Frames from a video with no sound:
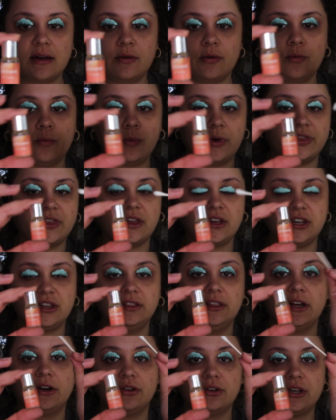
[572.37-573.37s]
with a
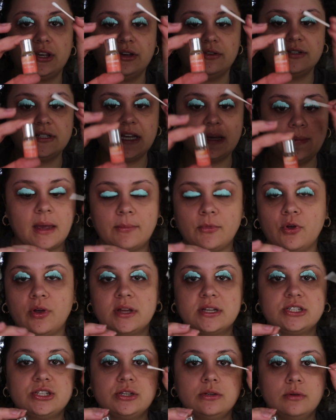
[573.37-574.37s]
little Q-tip, I'm
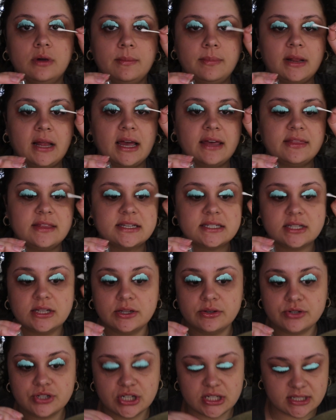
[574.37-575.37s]
going to apply the
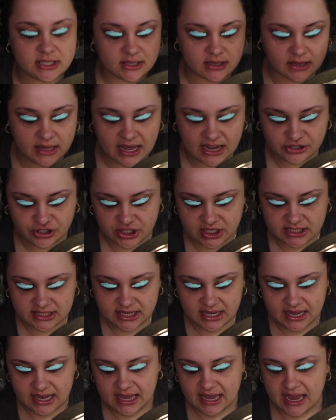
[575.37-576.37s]
solution to the lashes
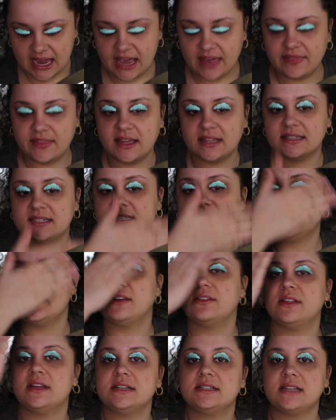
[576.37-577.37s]
and then
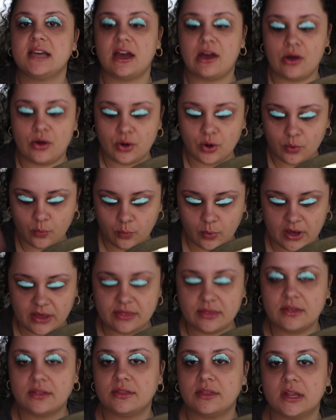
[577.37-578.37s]
seal it down
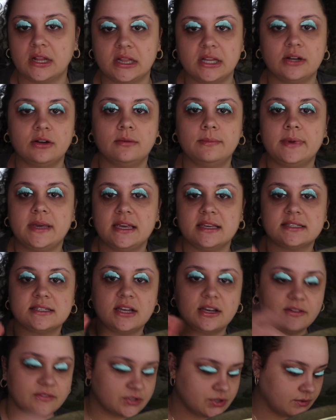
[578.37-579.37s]
with the little piece
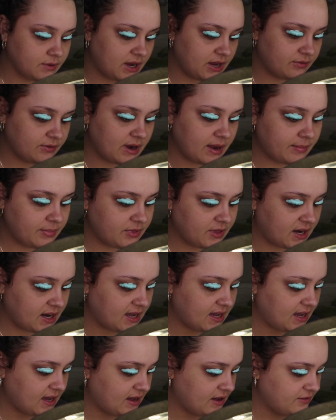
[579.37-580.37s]
of saran wrap that I
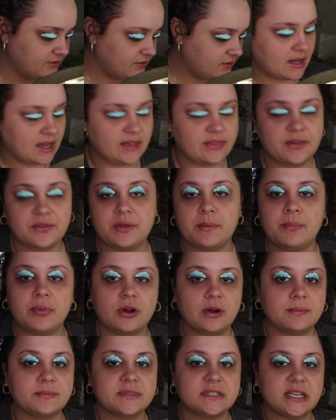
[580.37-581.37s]
have. And then the
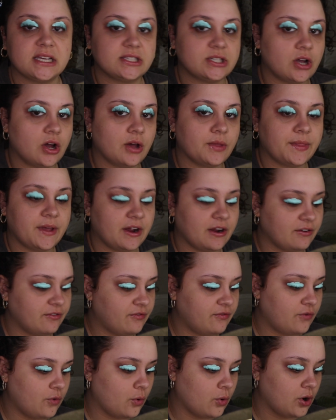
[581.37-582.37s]
perm sits on there
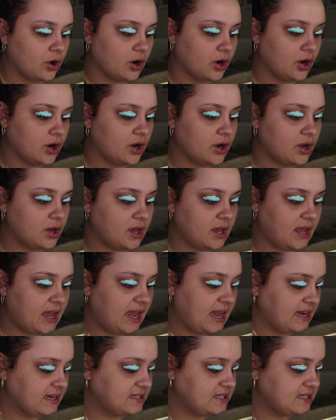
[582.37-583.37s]
for
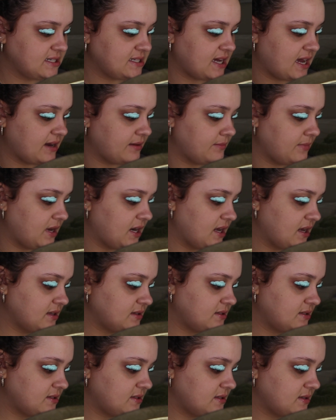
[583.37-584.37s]
8 to 10
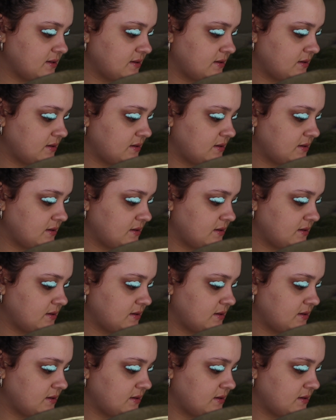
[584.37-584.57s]
minutes.